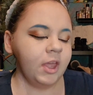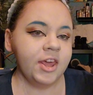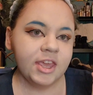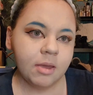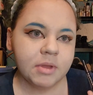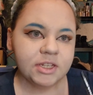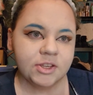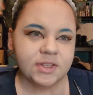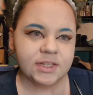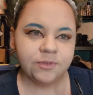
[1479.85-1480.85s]
I think I meant to
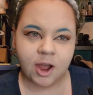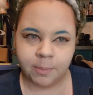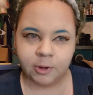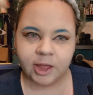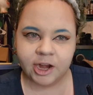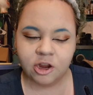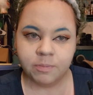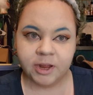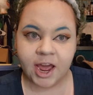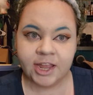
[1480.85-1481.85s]
use this for upper liner,
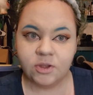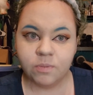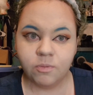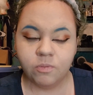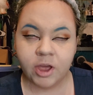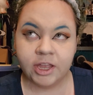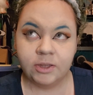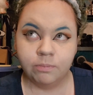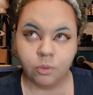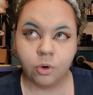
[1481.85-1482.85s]
but I
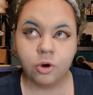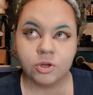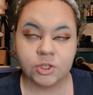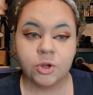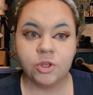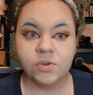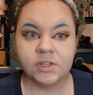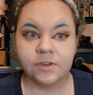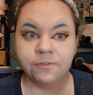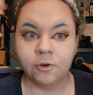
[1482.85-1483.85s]
more so use
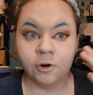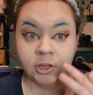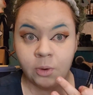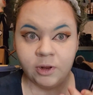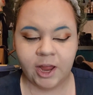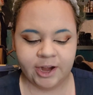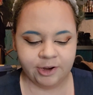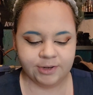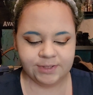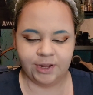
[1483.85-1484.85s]
it for lower
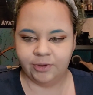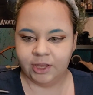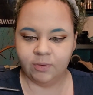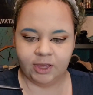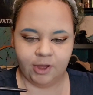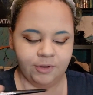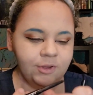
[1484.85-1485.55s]
liner, so here we go.